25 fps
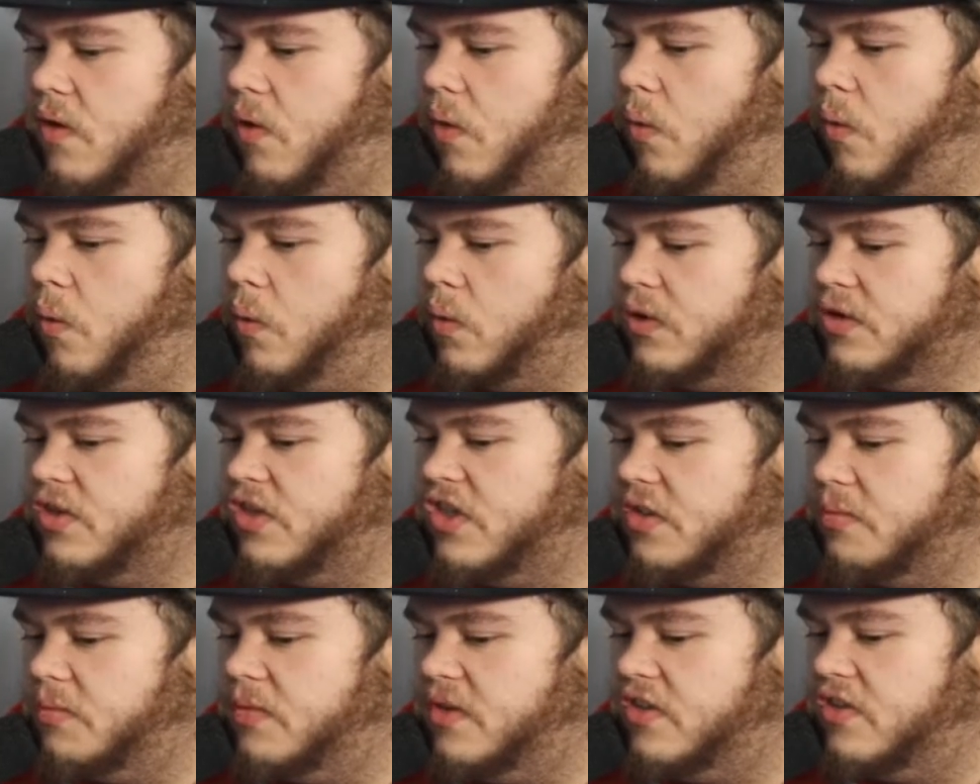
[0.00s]
Or
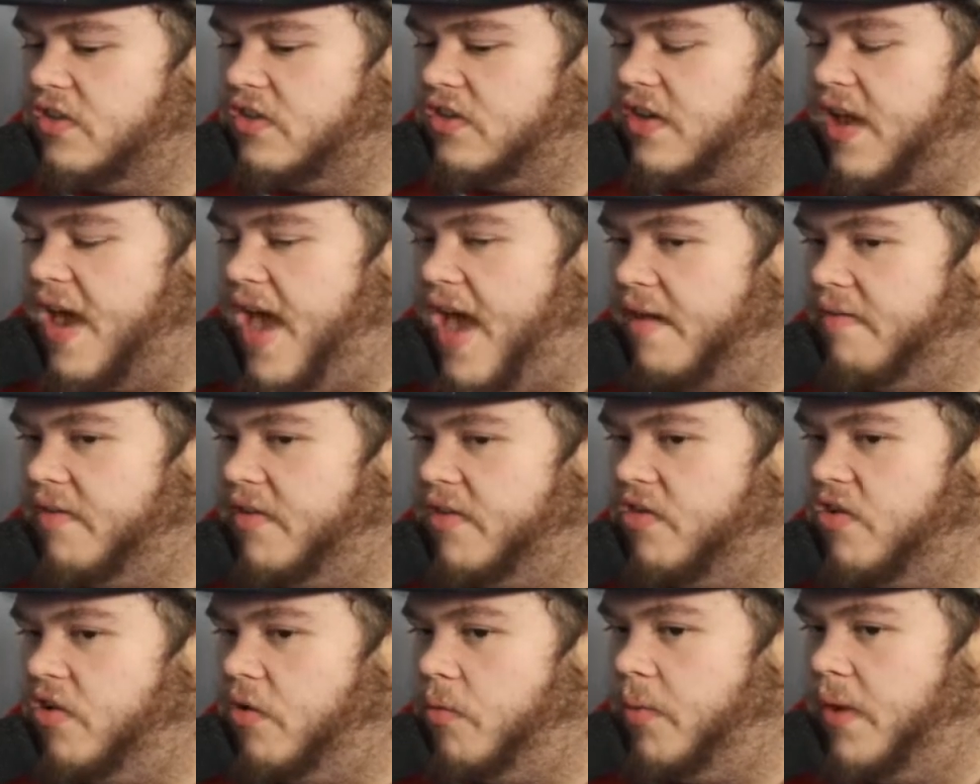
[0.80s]
should we just have
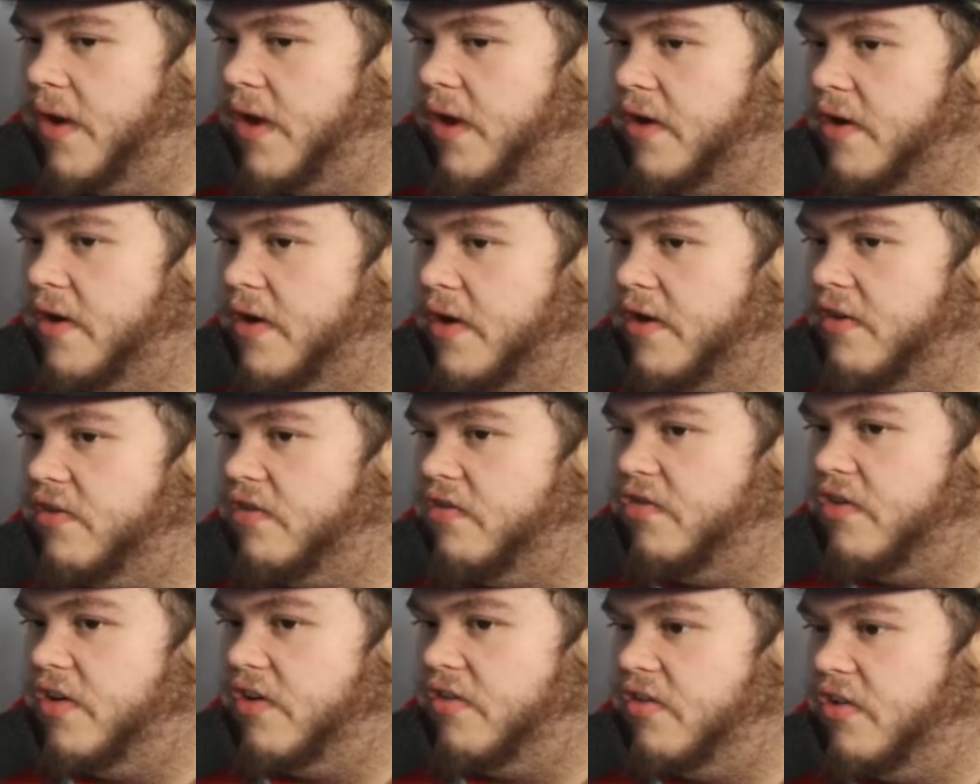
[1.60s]
it to where
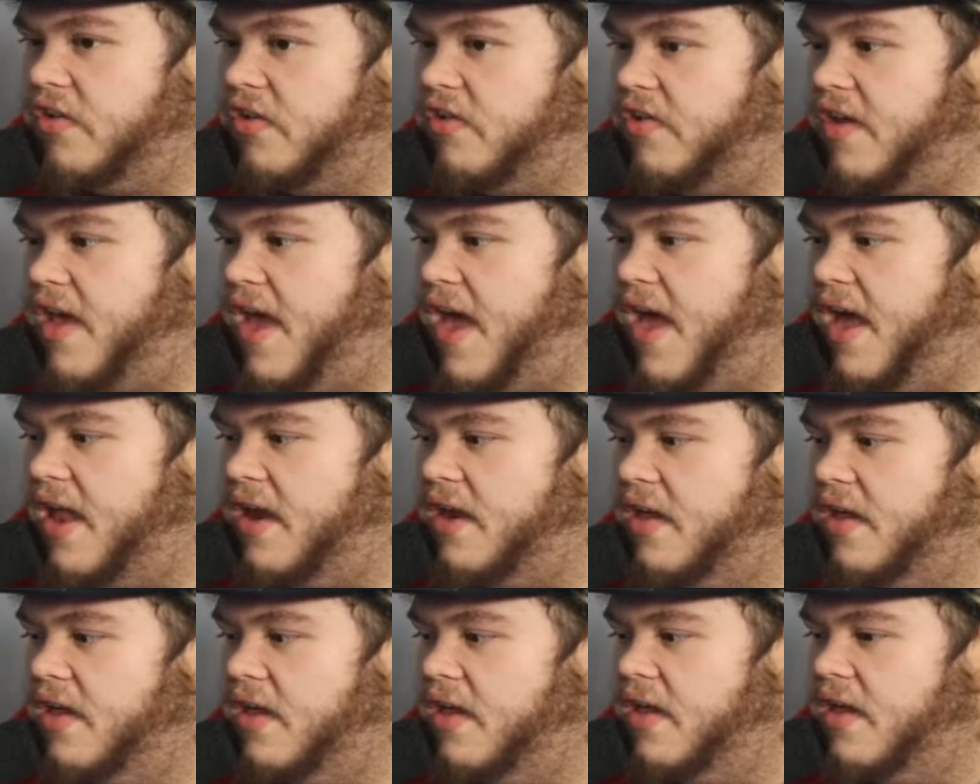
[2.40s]
it's just his
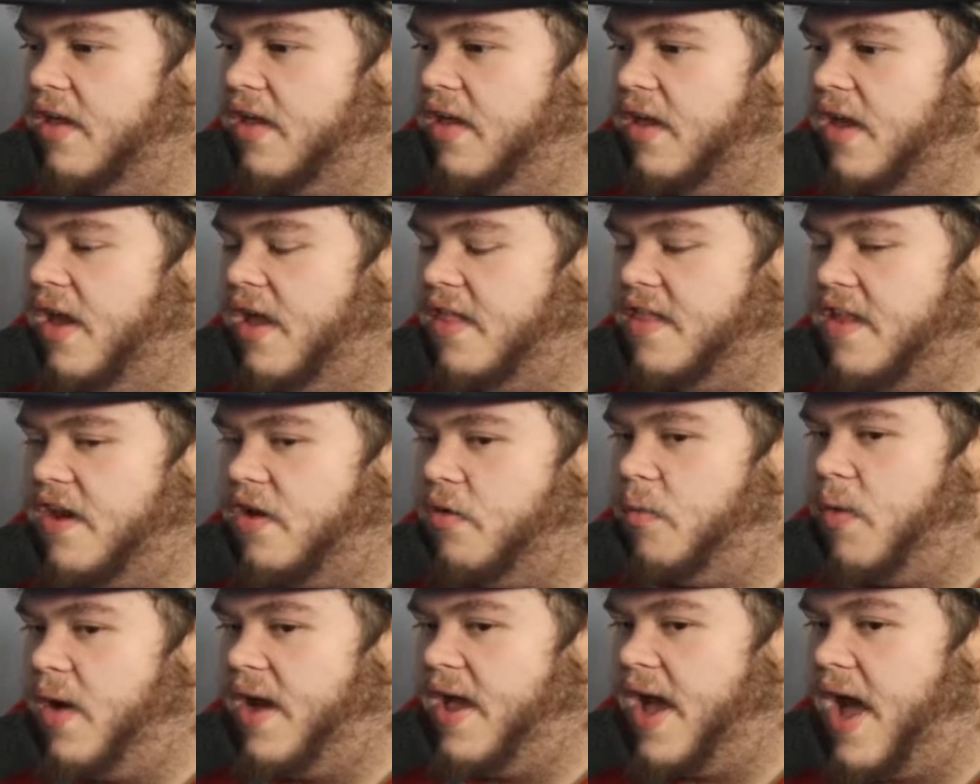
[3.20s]
head and then
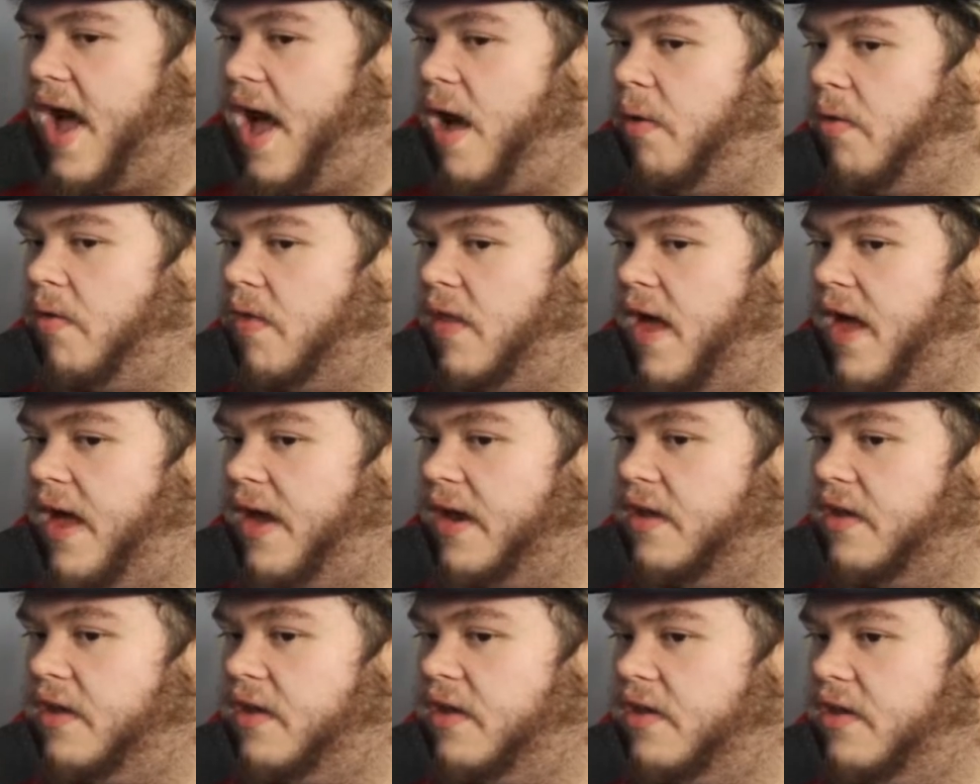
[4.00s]
a white
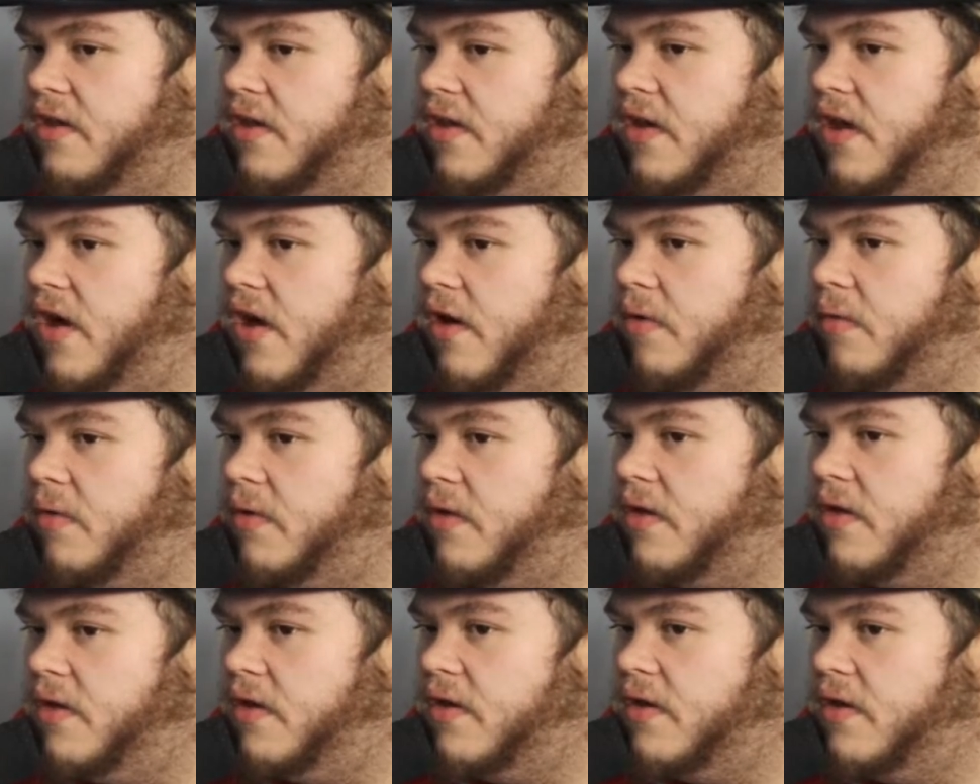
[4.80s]
outline? You
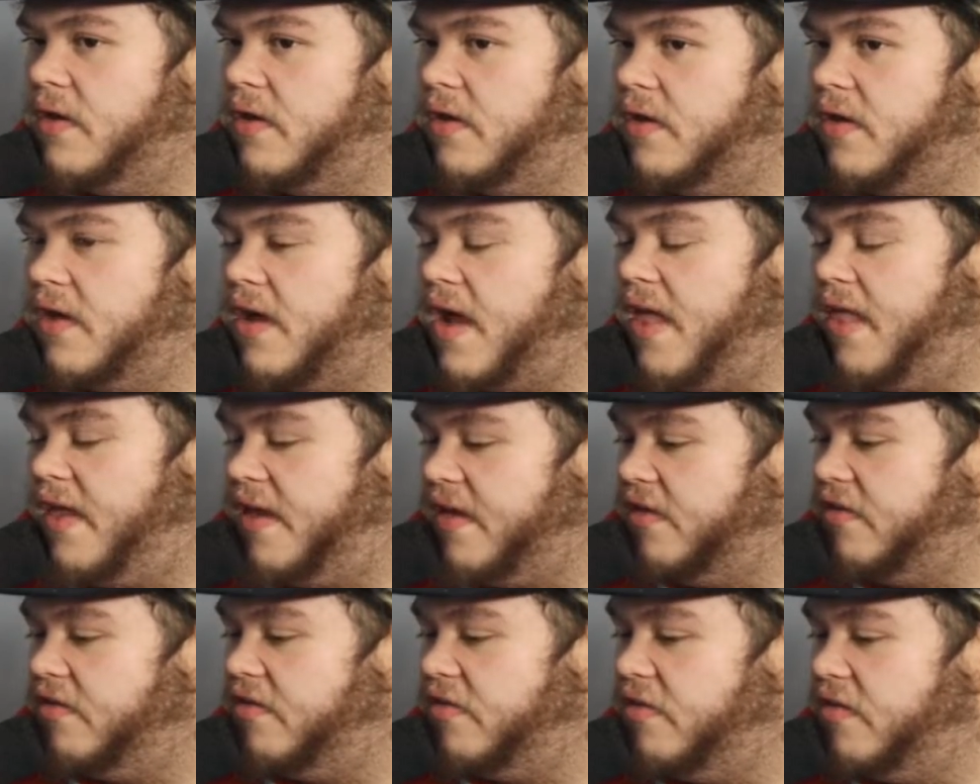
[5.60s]
know,
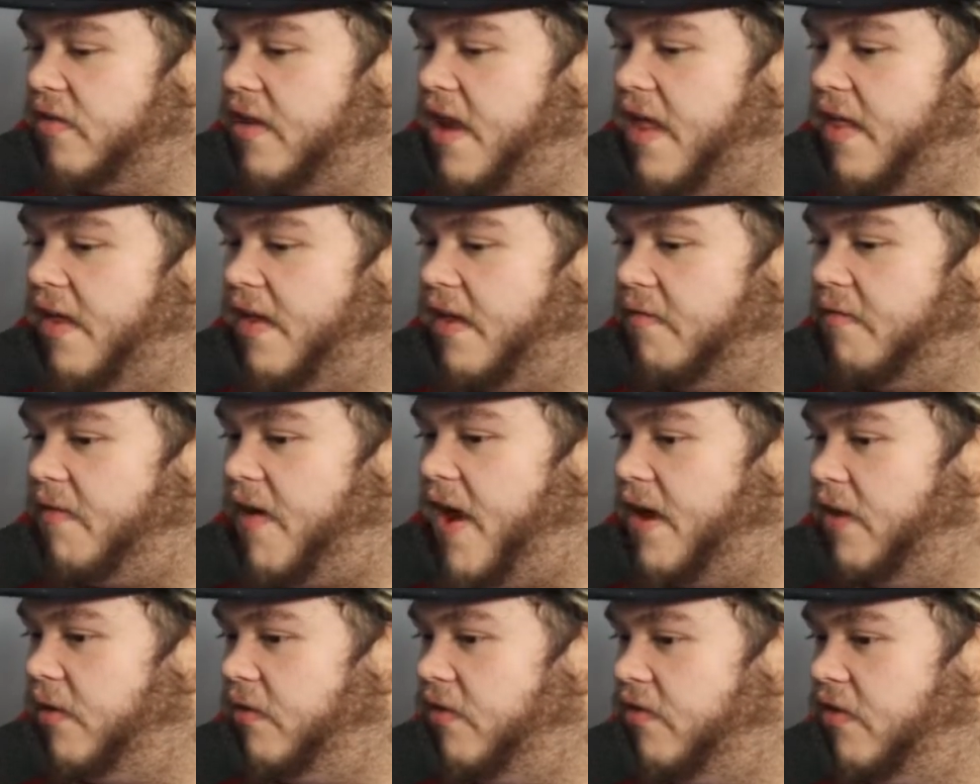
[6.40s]
kind of like a
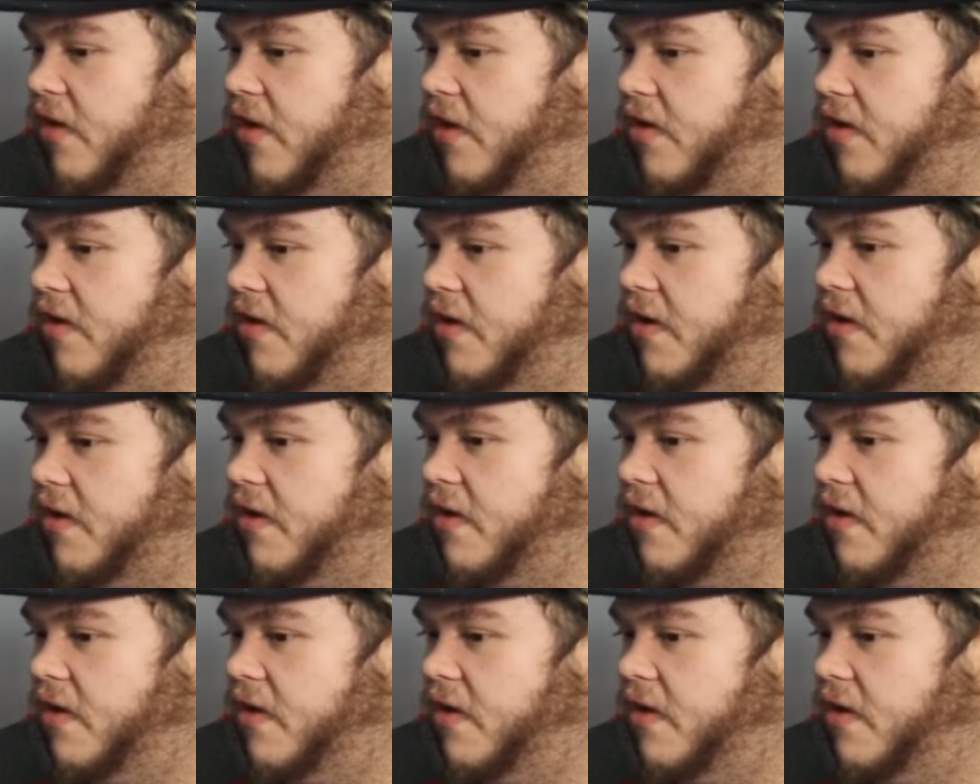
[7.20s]
vinyl sticker.